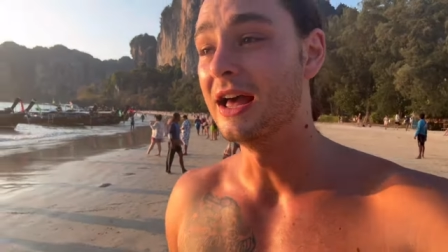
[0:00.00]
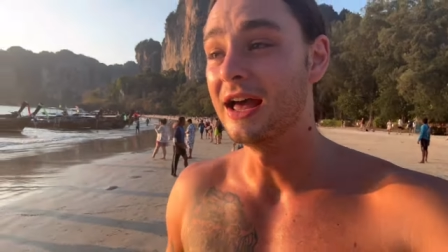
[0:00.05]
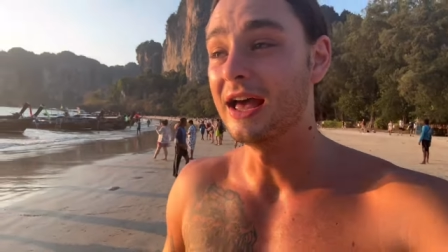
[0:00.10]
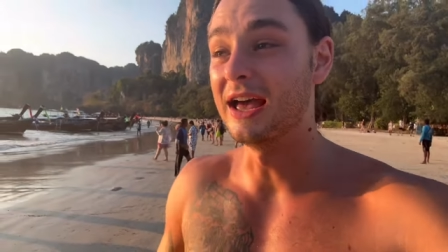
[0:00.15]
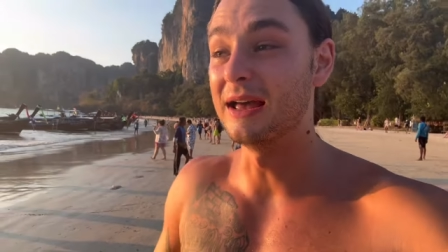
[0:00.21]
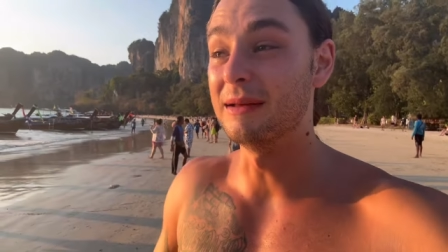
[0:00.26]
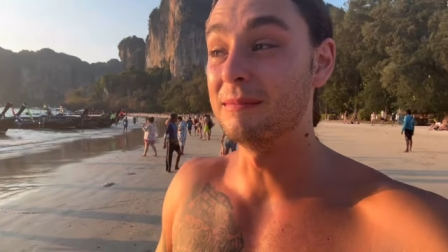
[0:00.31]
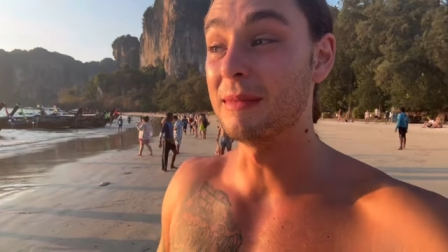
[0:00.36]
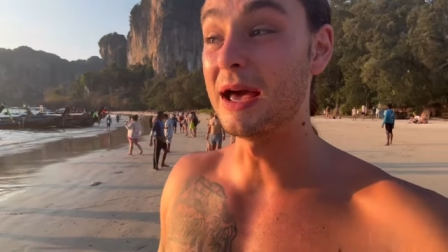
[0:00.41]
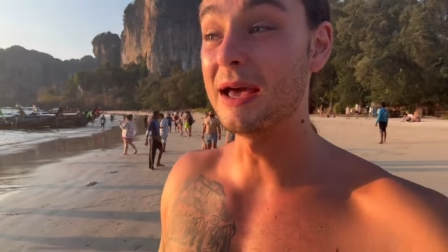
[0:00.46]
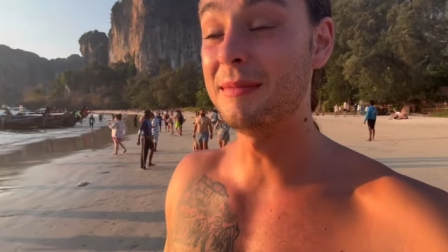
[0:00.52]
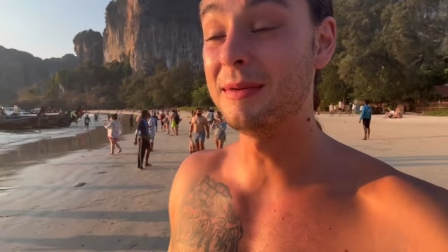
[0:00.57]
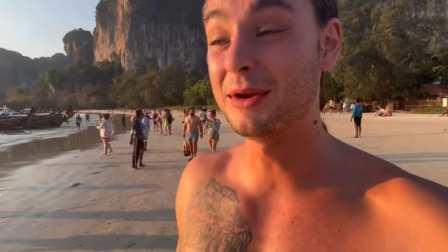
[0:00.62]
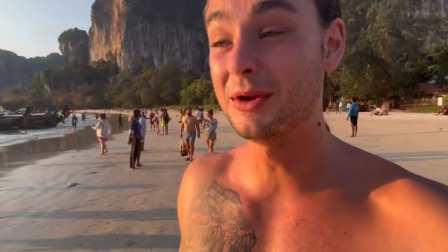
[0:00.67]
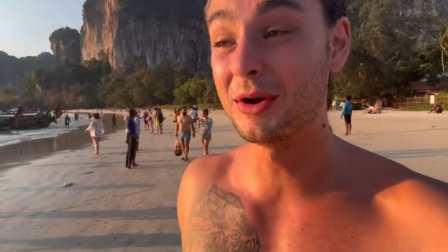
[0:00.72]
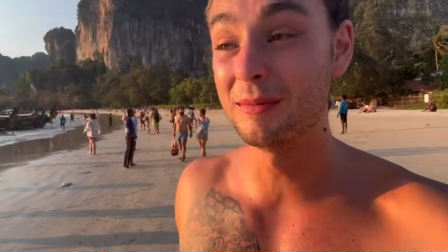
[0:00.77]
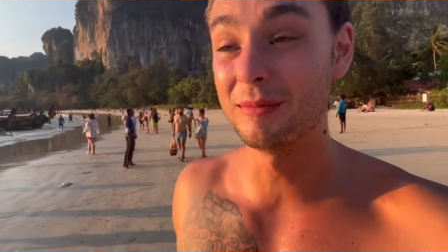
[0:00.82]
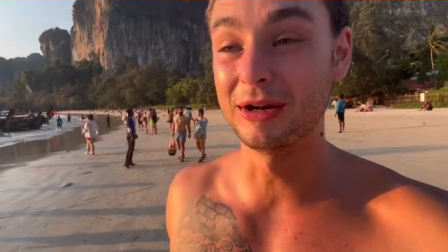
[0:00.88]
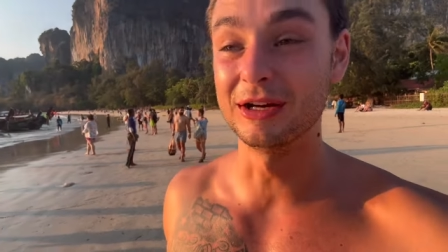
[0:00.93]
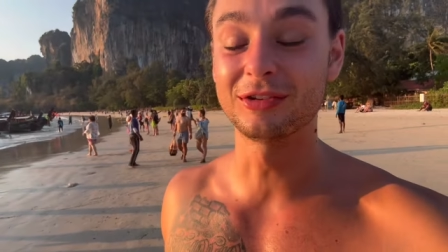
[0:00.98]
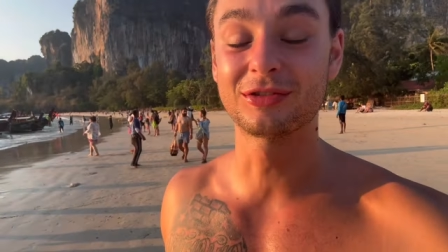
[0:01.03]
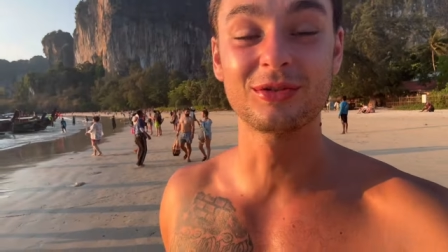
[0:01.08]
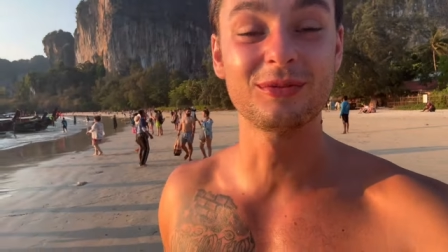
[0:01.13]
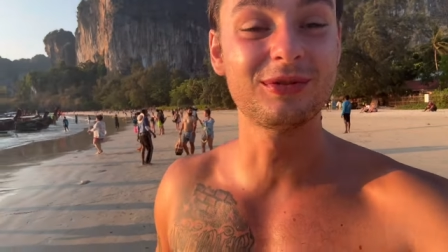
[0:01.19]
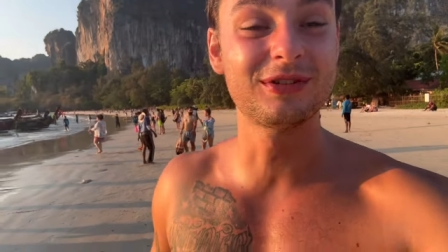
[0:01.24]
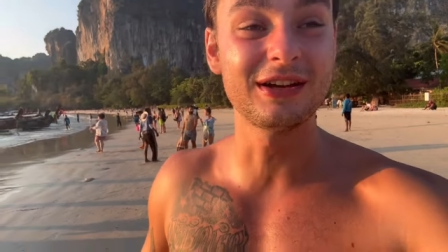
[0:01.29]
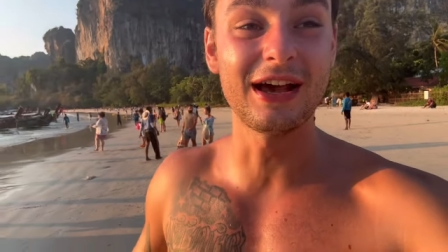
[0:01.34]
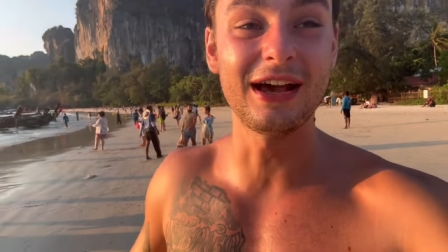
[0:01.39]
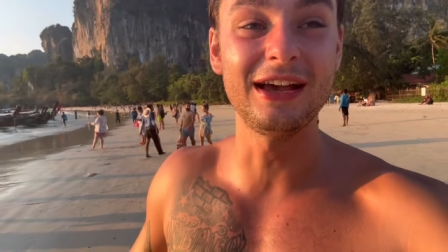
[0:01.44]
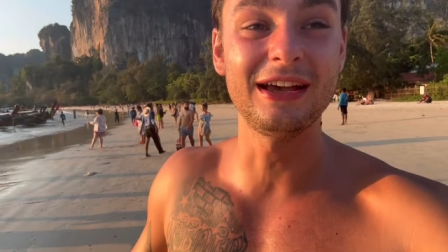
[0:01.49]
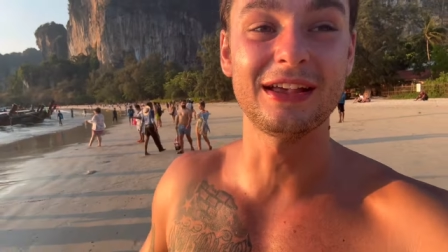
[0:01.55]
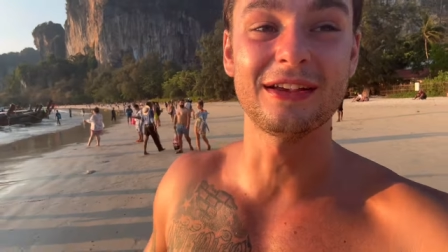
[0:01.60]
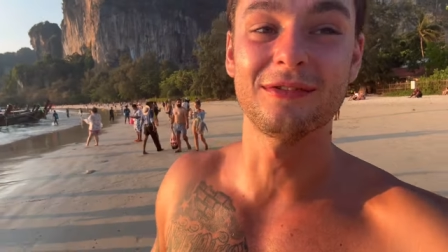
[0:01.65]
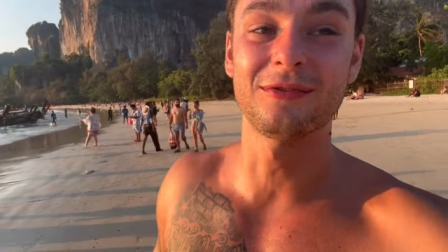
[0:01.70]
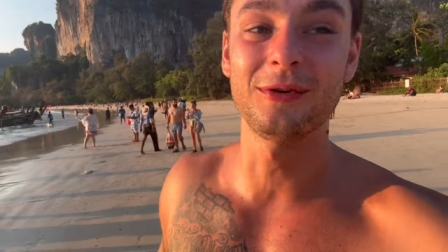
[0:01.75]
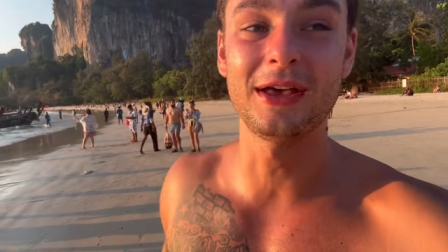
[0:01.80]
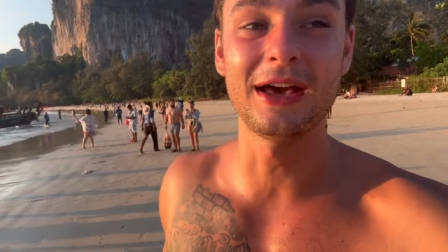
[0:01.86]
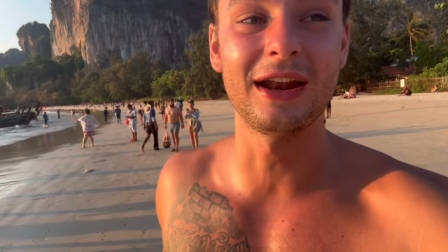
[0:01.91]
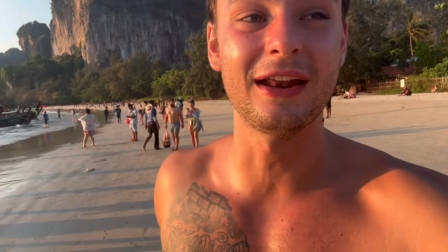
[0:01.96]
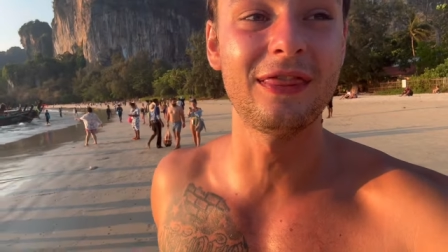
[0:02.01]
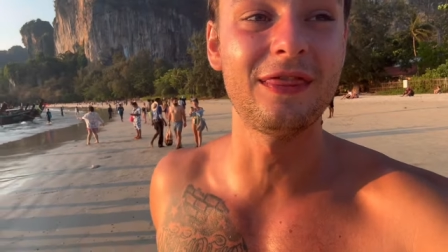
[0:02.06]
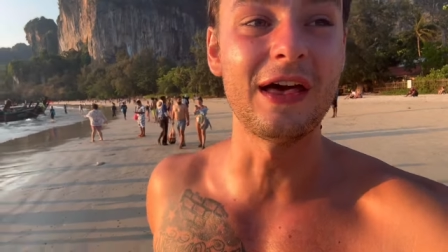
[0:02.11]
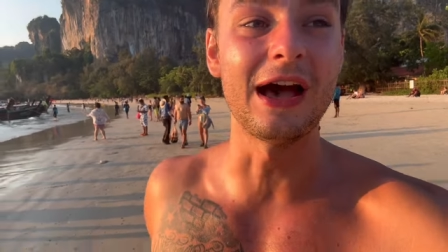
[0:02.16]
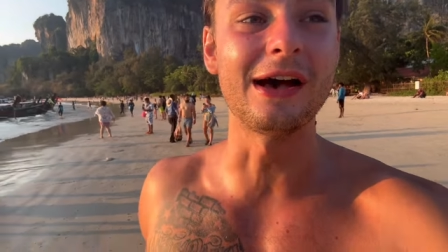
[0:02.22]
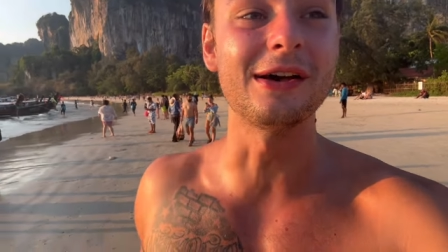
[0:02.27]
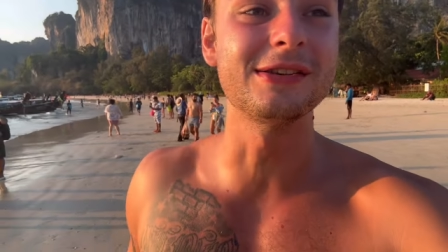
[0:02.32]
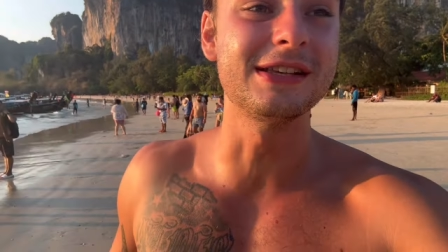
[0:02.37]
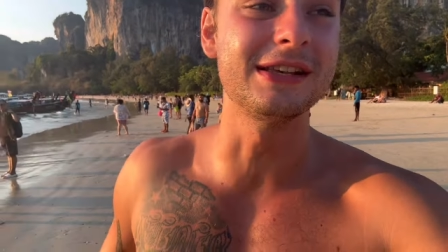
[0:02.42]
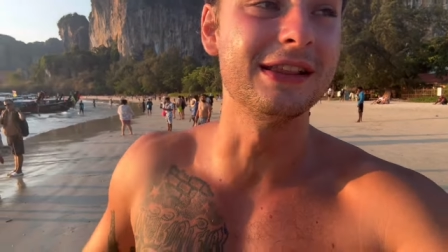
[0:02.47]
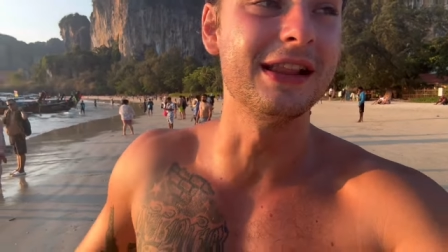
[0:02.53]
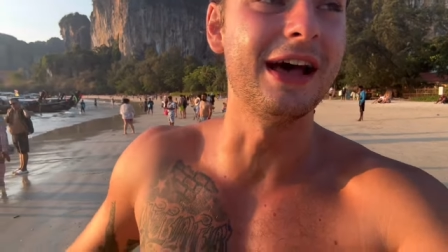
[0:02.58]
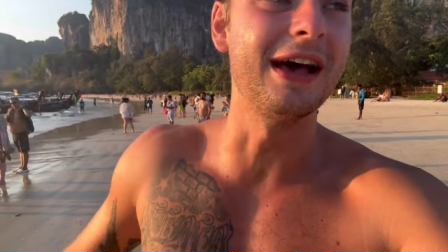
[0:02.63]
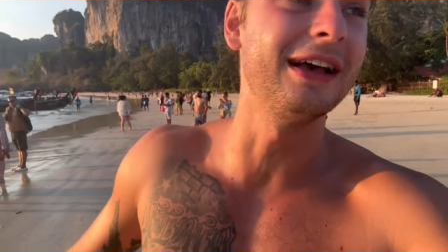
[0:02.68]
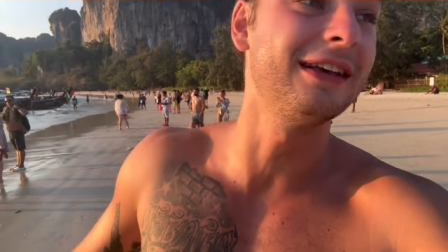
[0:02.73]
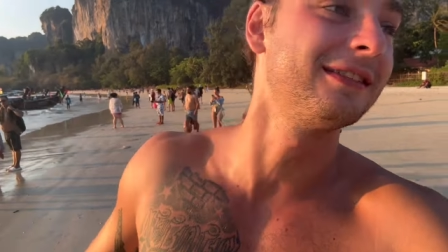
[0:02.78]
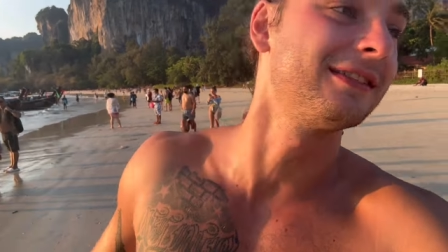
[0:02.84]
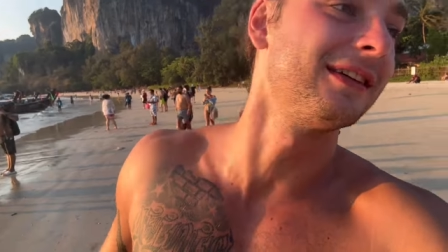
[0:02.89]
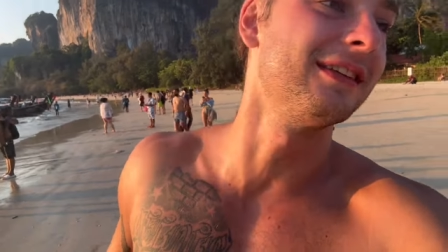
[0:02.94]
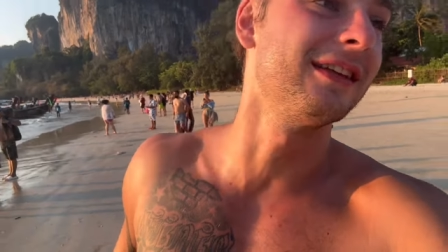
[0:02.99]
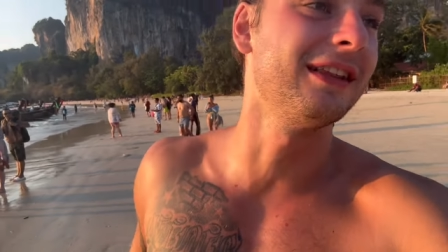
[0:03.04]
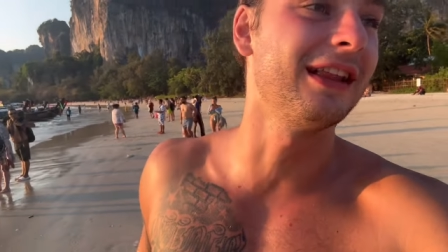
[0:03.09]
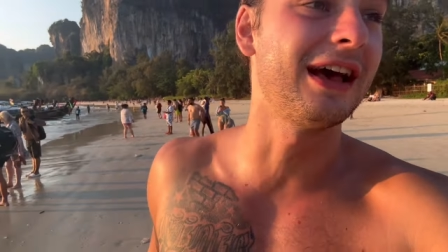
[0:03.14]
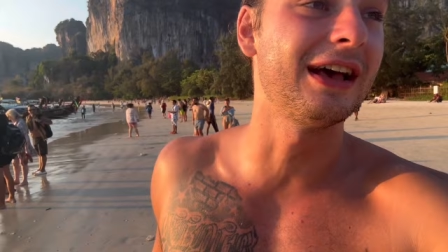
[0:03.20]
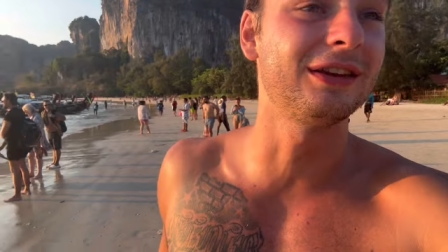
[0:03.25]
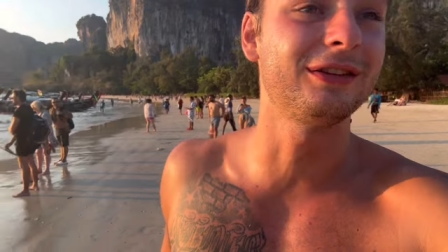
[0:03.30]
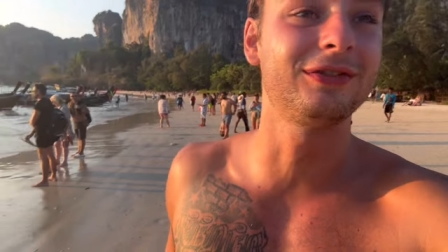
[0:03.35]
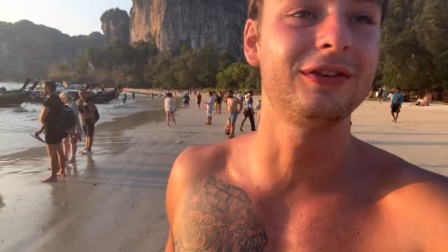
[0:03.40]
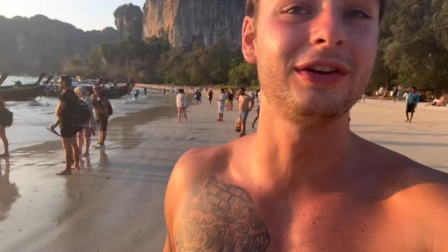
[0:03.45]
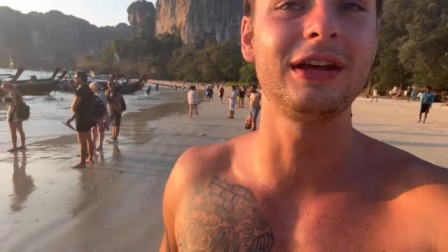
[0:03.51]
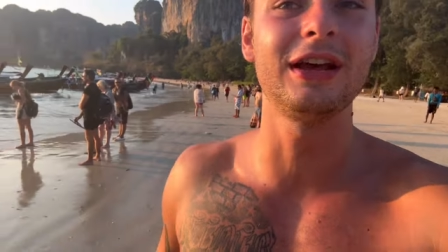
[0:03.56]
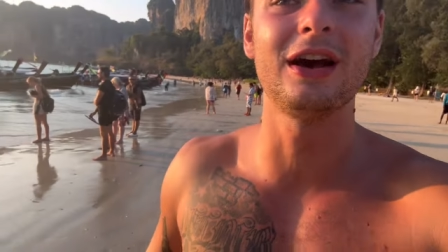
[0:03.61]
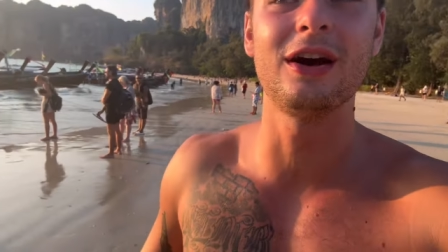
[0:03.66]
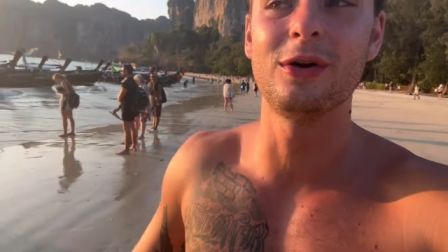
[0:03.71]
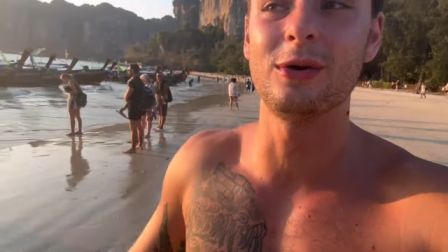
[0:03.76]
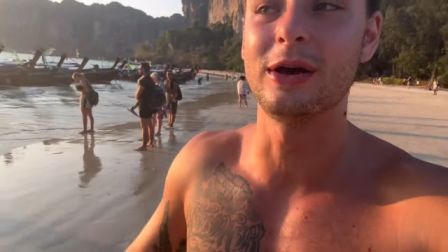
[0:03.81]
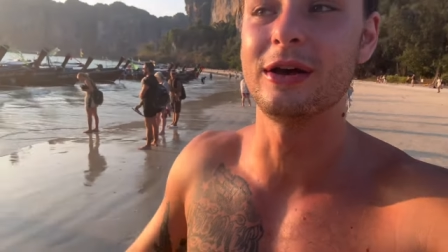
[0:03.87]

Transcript: and maybe do a mushroom shake if we got a thousand likes on the last video.